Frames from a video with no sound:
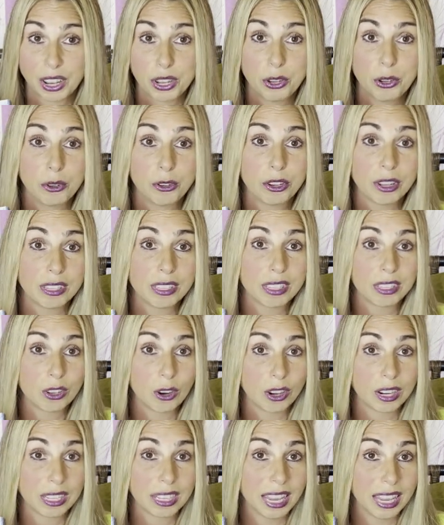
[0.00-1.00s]
you just
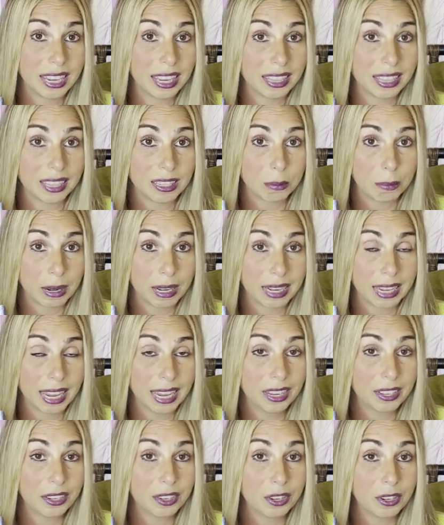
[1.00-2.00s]
started taking this
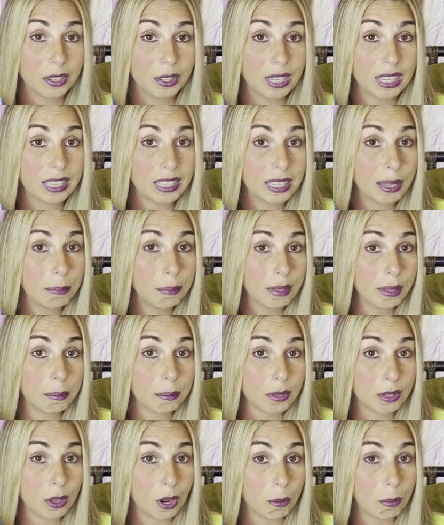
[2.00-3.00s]
medication. These
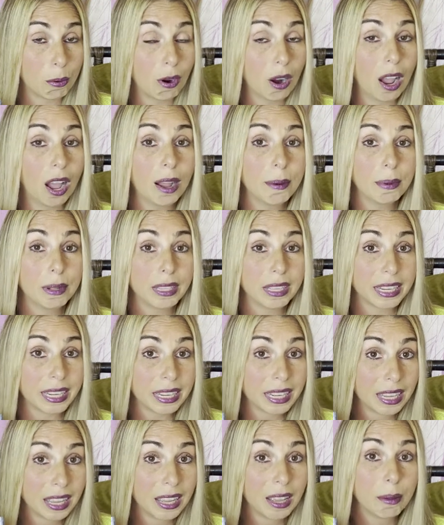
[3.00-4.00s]
symptoms are
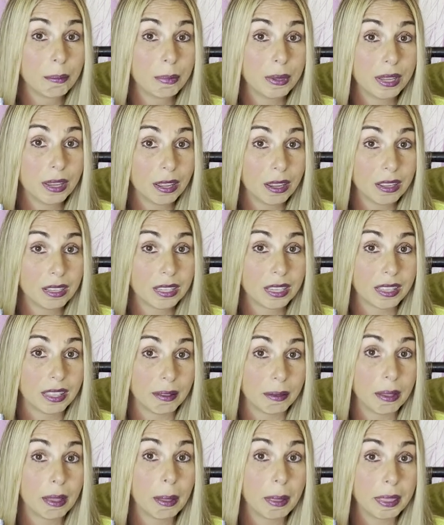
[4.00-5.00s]
probably because of
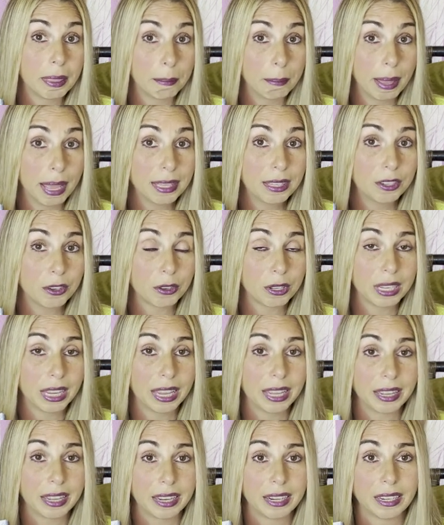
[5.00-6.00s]
the, the meds you're
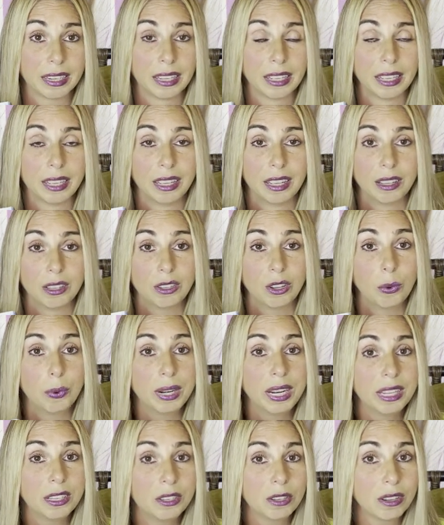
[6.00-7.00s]
taking. So
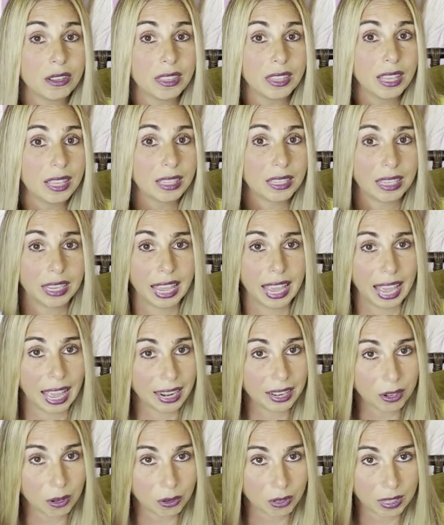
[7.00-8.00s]
when he took this, he
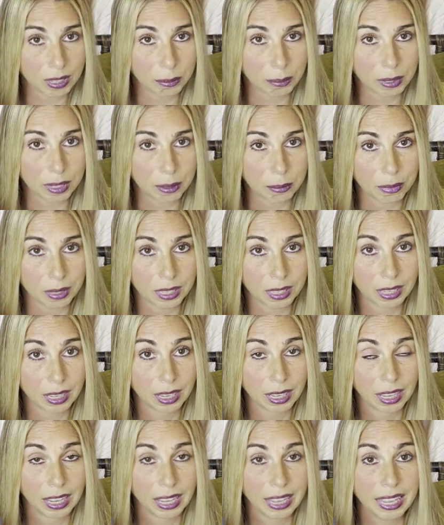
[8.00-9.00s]
had no symptoms.
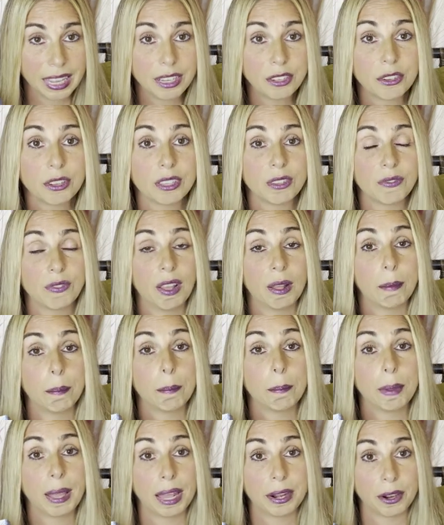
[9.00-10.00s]
He just
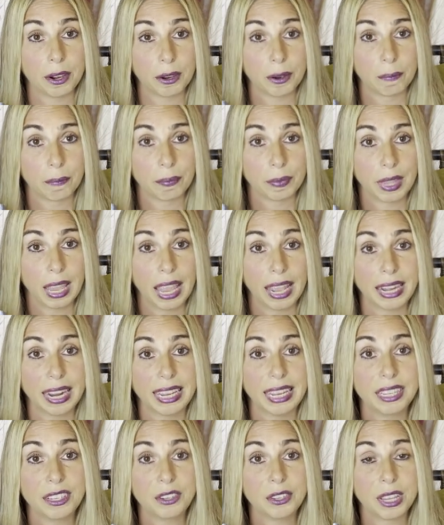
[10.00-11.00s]
felt better. And
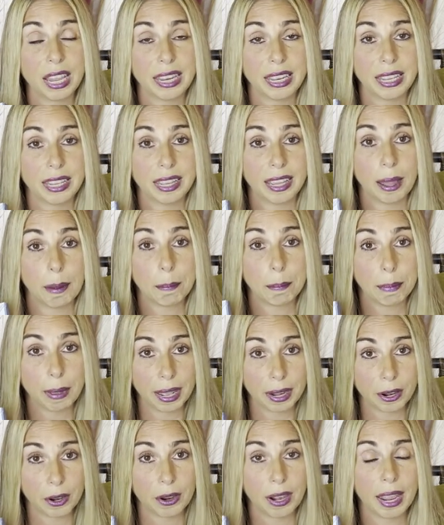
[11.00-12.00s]
each day he got
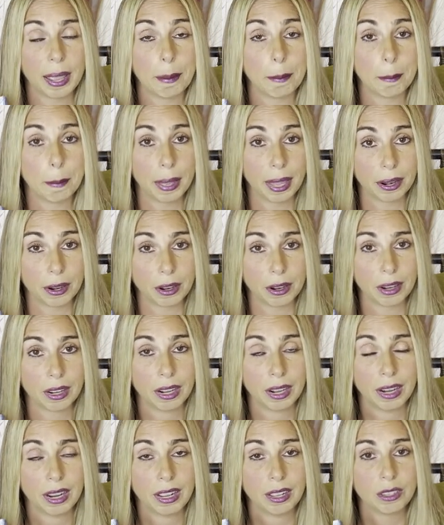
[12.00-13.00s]
better and better.
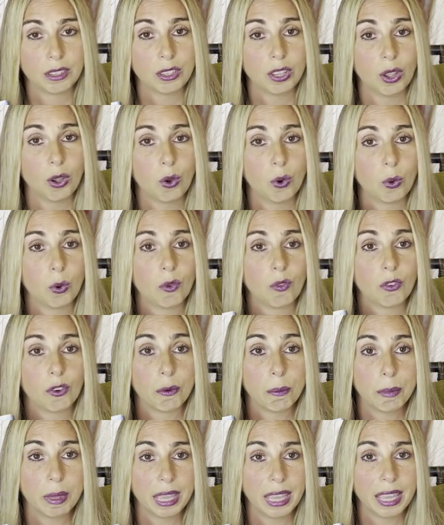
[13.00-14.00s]
So
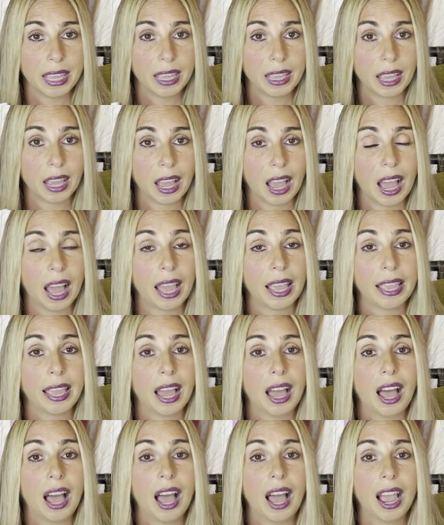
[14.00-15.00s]
for me, I
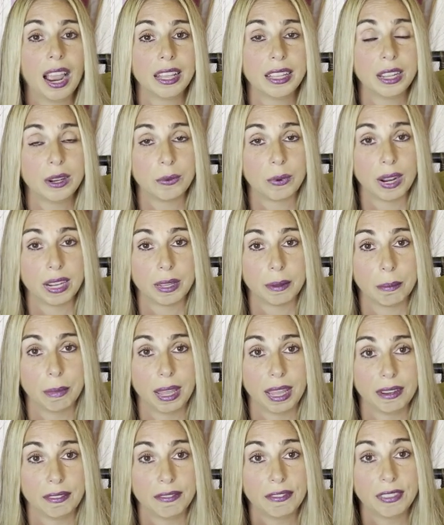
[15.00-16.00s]
highly
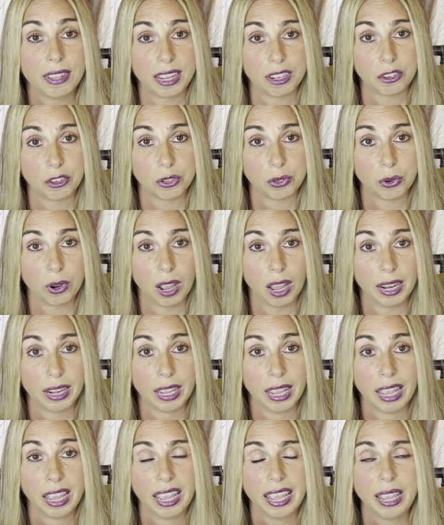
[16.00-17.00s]
recommend Flexuron.
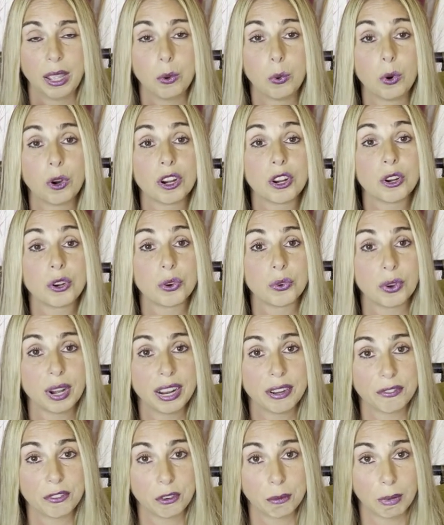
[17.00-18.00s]
It worked
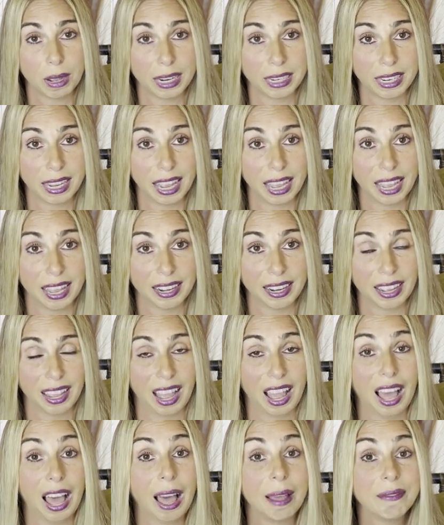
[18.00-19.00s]
great for my dad.
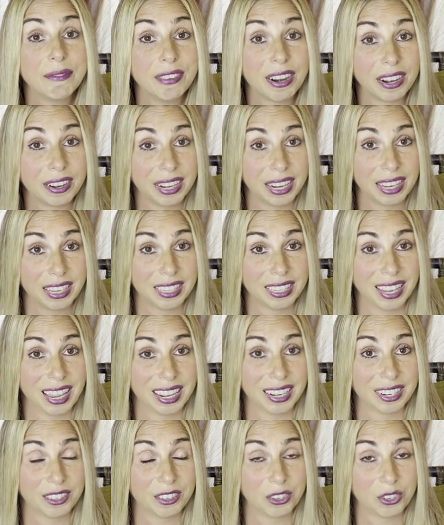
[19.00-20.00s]
I'm very
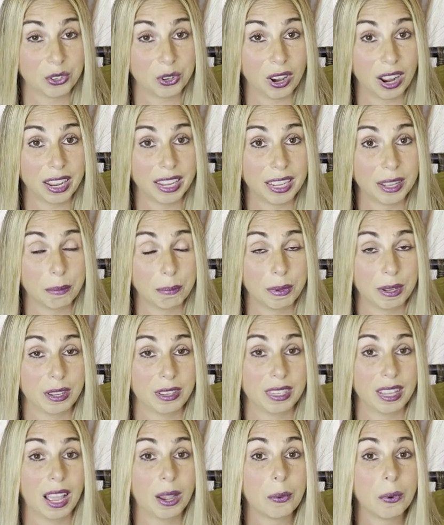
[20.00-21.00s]
excited to try it
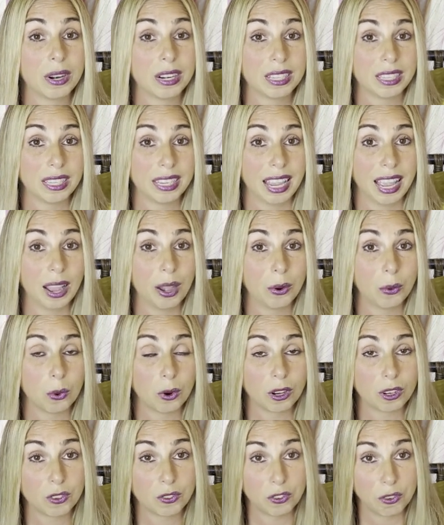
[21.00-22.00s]
because I want to see how it
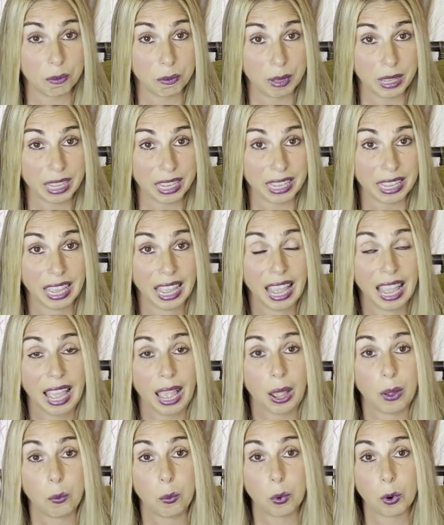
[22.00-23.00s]
works for me
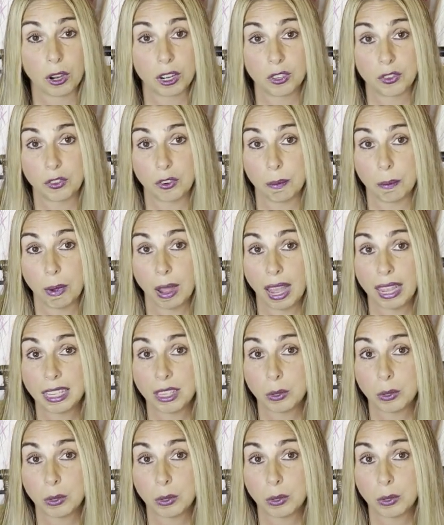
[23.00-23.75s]
and works for my